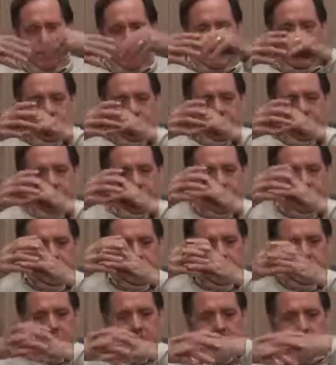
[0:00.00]
the,
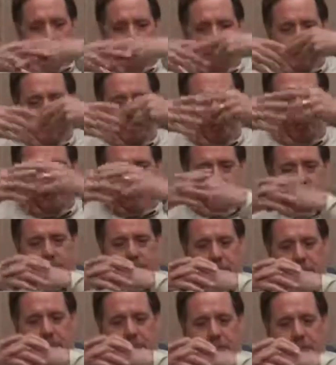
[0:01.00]
my predecessor,
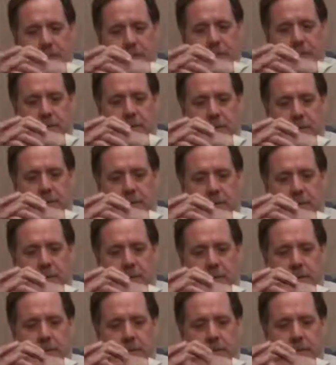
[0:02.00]

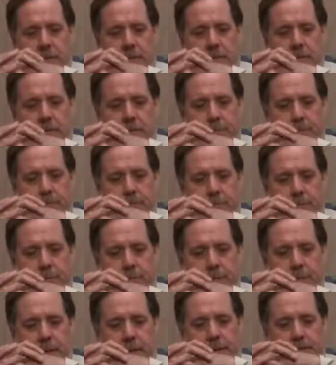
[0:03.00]
um,
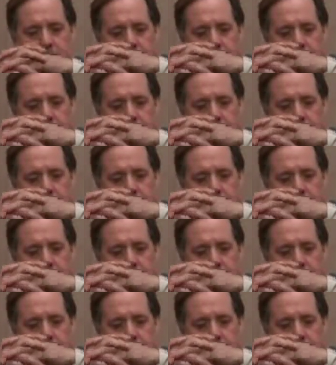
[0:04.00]
he